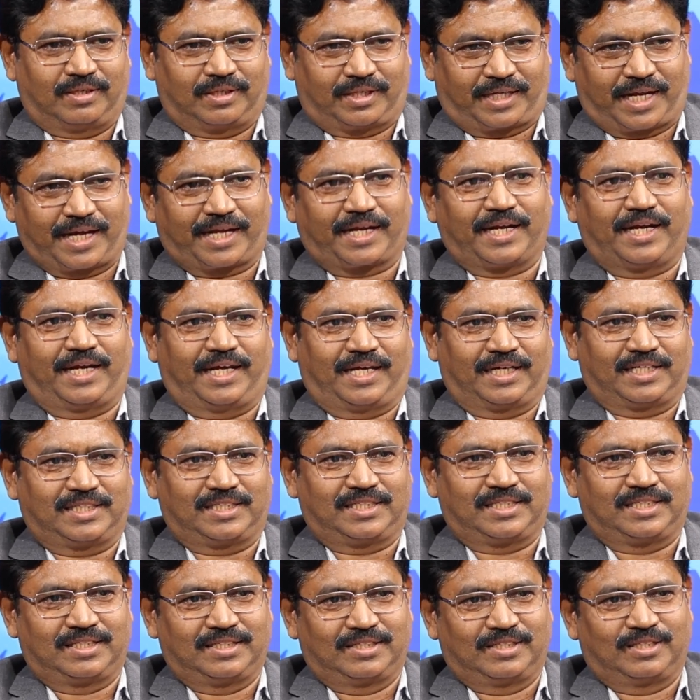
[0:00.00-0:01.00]

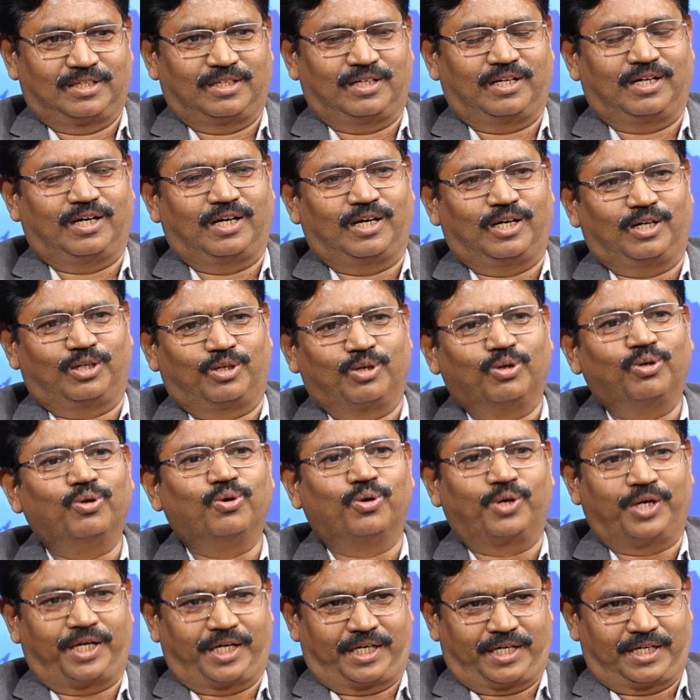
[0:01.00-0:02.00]
techniques to
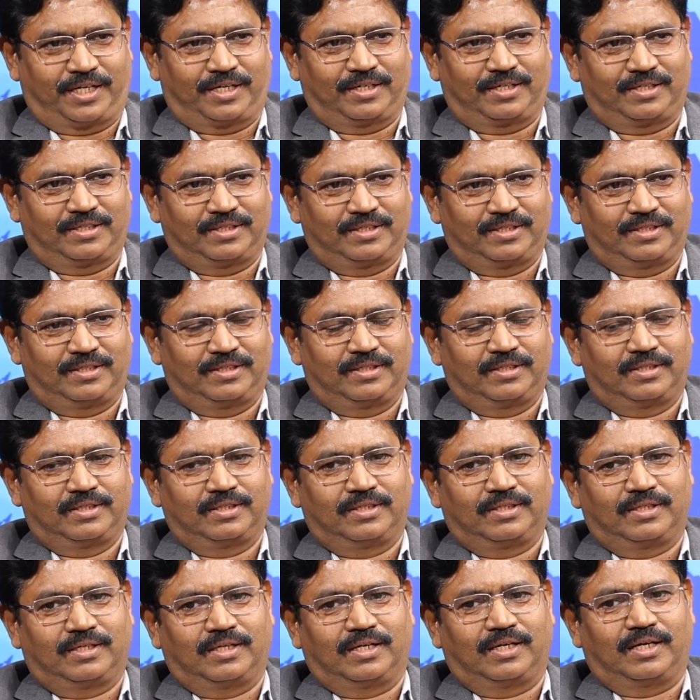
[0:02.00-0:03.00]
do it.
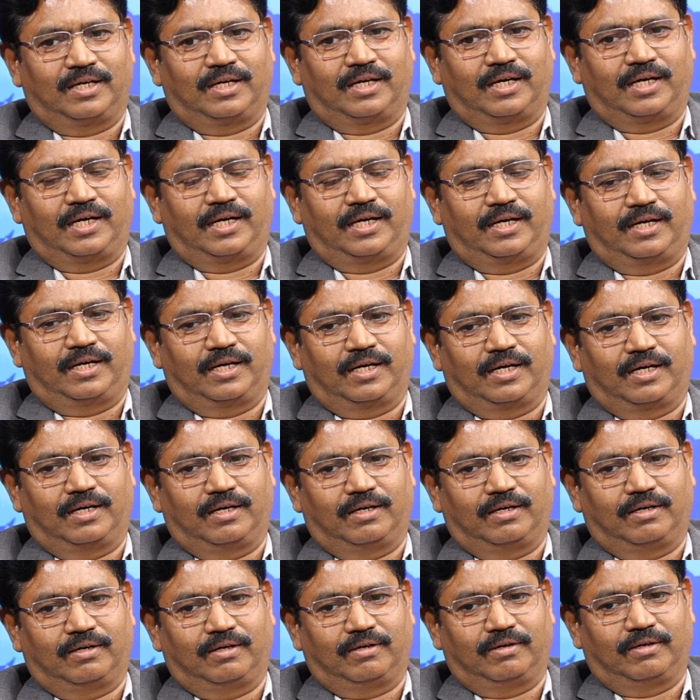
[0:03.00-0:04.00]
And
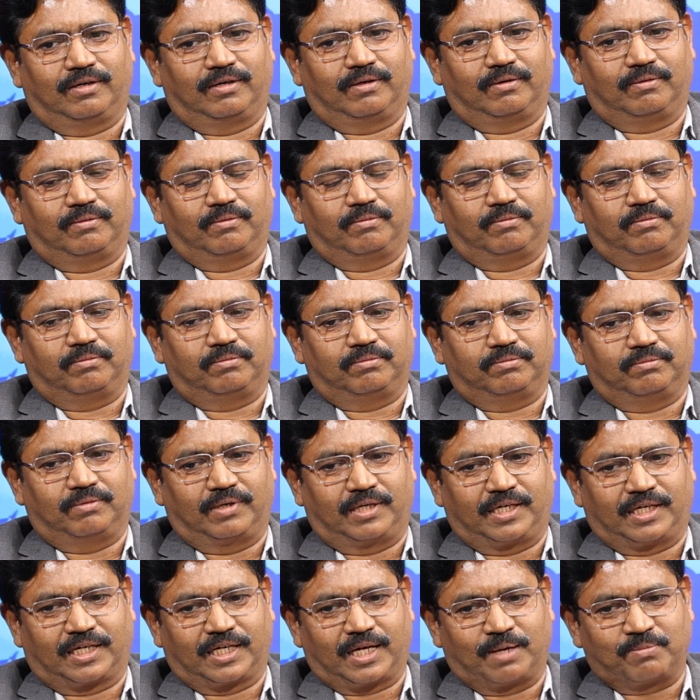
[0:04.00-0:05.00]

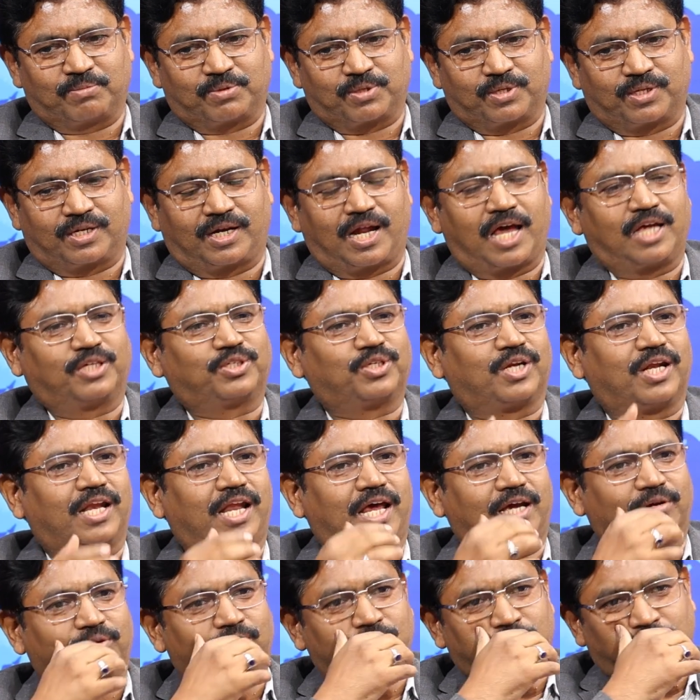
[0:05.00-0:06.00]
when it comes to the natural
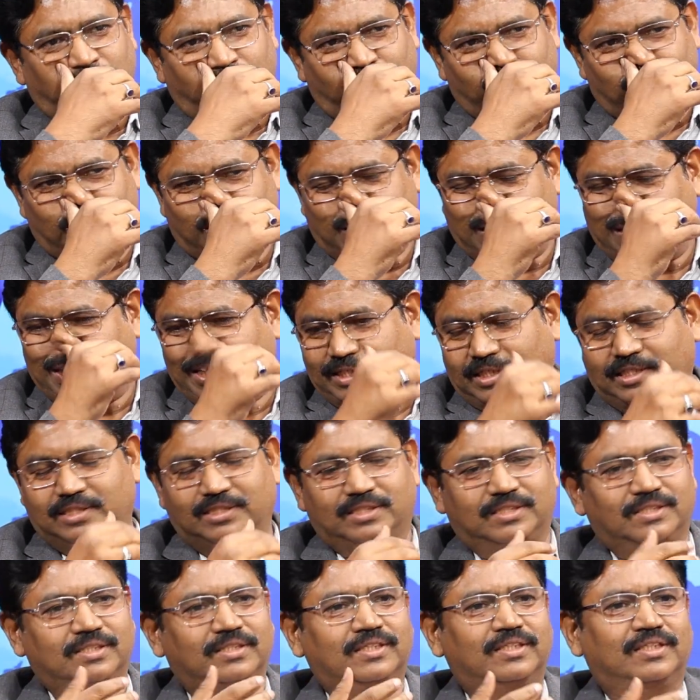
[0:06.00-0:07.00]
language processing,
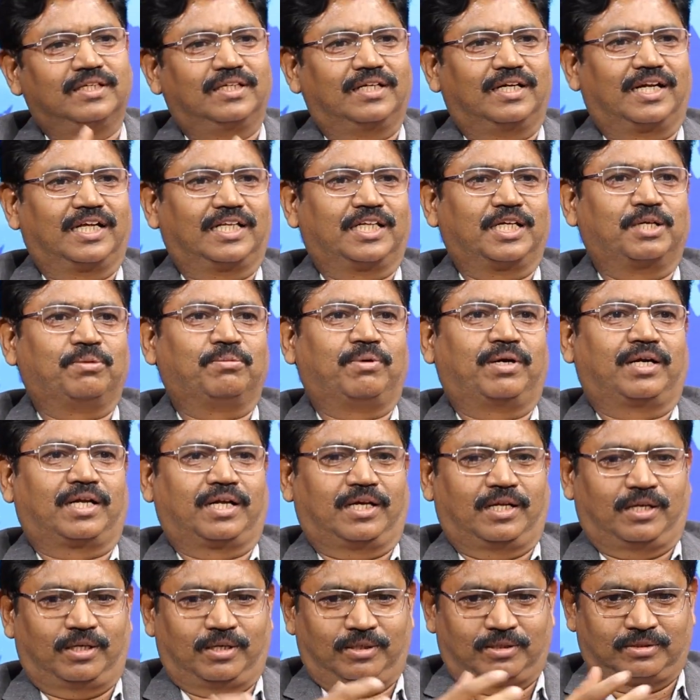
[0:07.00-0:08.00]
is nothing but
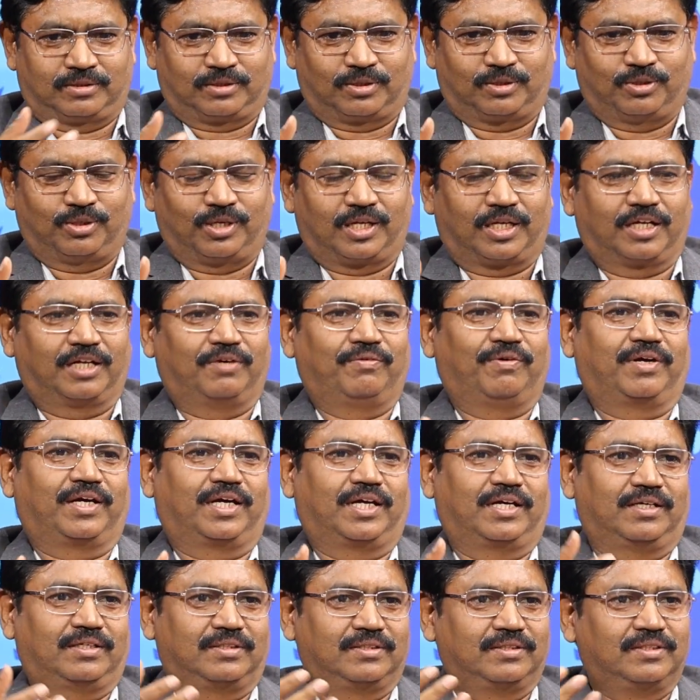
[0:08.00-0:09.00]
so you are giving
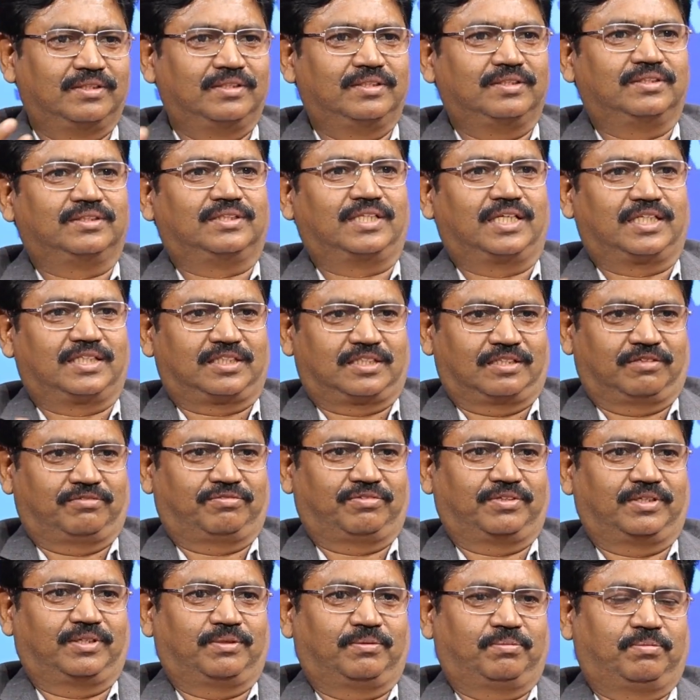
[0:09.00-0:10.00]
a sets
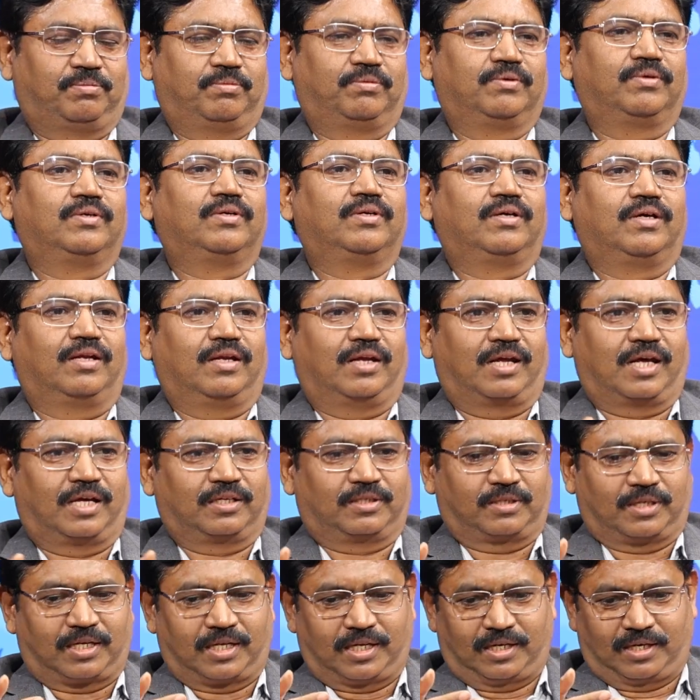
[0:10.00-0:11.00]
of
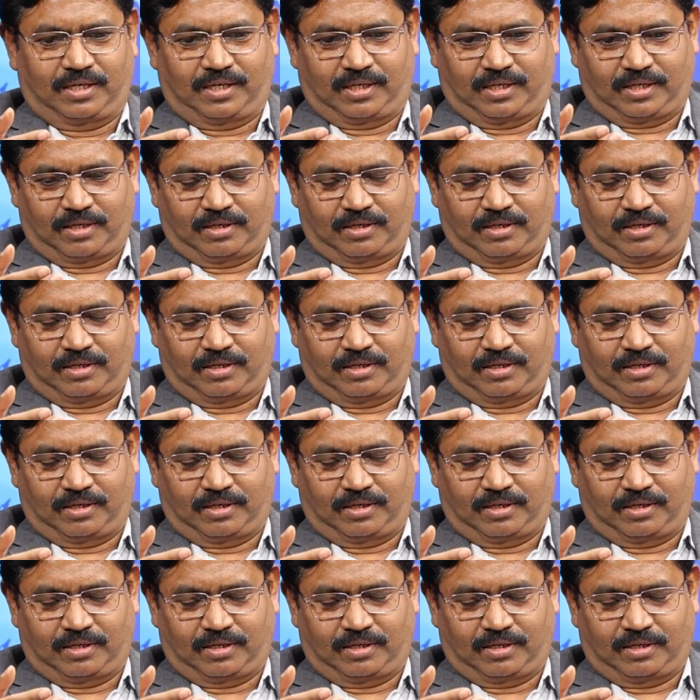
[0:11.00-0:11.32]
natural